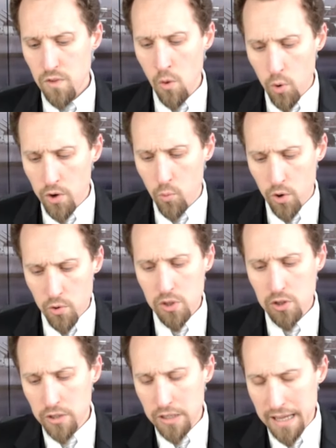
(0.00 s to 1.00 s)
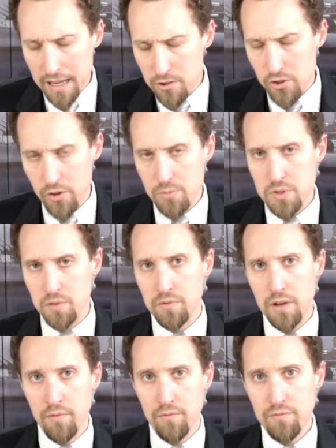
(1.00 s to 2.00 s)
what what are we looking at in terms of
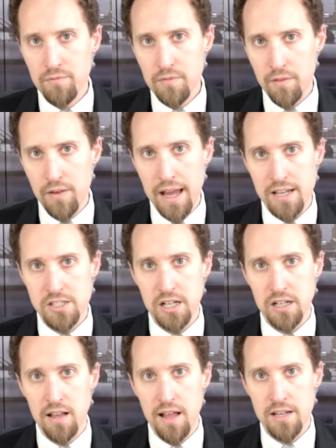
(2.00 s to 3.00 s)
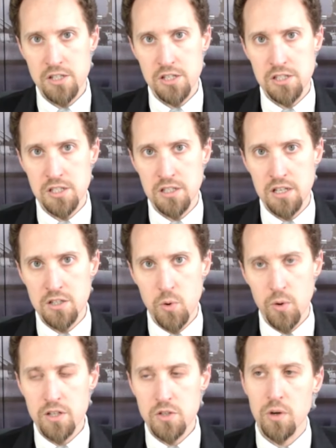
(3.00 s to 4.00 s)
of, of asset classes in, in
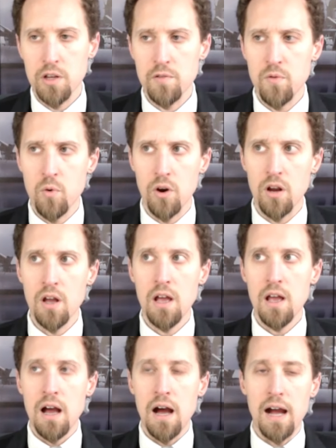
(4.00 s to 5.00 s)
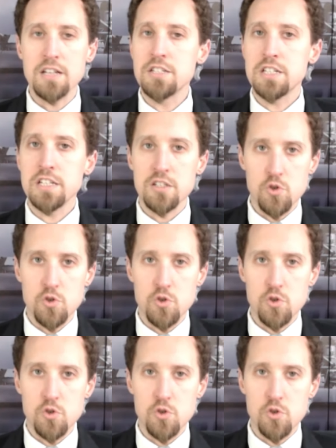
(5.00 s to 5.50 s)
2024? I see a